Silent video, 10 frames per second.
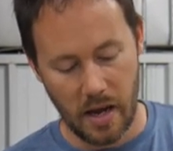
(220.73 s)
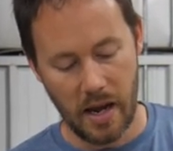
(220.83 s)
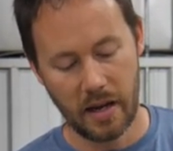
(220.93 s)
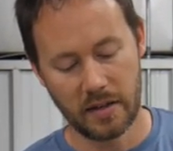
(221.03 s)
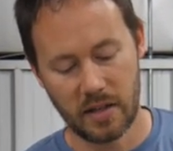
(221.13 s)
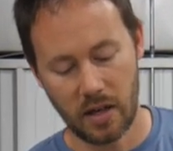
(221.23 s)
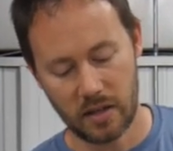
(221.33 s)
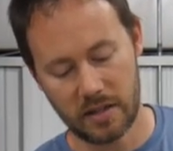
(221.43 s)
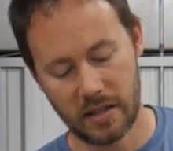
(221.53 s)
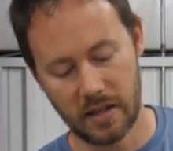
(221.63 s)
and
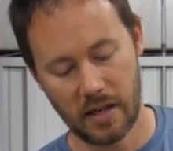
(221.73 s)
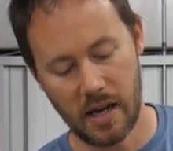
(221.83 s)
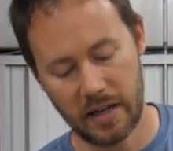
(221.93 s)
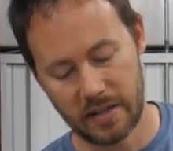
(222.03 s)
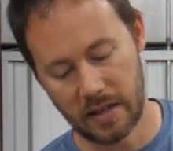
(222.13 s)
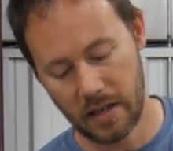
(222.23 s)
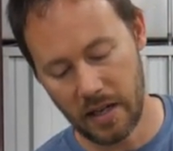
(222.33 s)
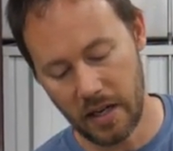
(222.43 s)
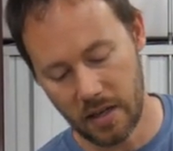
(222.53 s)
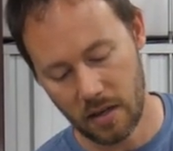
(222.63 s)
tucks in nice and
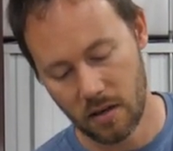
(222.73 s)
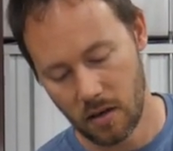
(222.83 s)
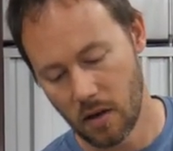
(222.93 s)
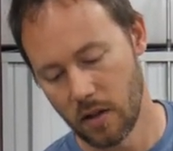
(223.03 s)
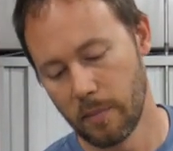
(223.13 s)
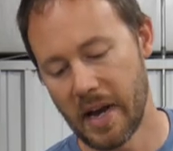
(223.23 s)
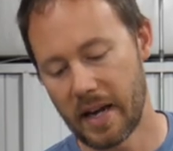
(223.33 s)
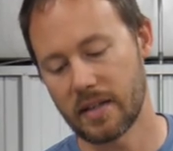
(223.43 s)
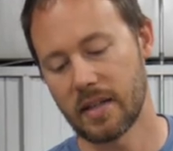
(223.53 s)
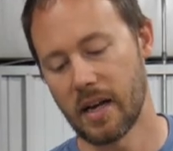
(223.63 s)
neat on the
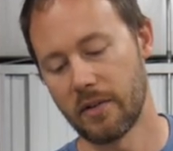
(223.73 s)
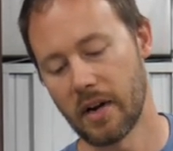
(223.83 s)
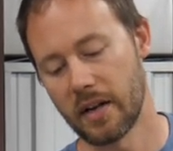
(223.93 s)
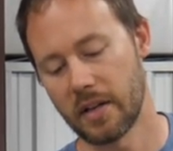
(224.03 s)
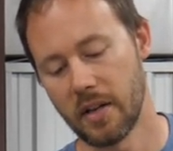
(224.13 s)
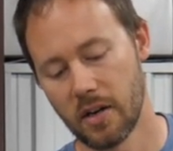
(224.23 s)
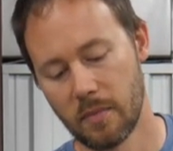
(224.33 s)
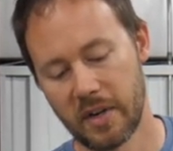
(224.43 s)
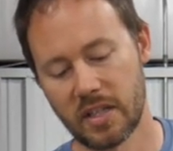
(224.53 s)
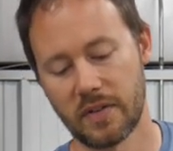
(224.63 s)
back side right here,
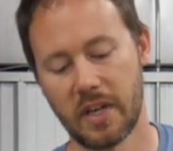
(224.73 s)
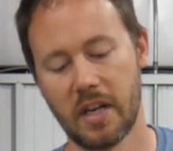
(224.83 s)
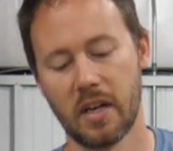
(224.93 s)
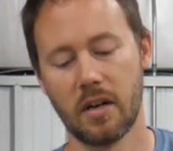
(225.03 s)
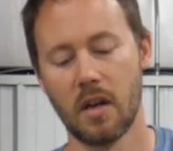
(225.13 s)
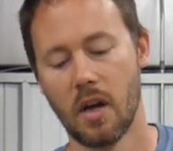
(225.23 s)
because again,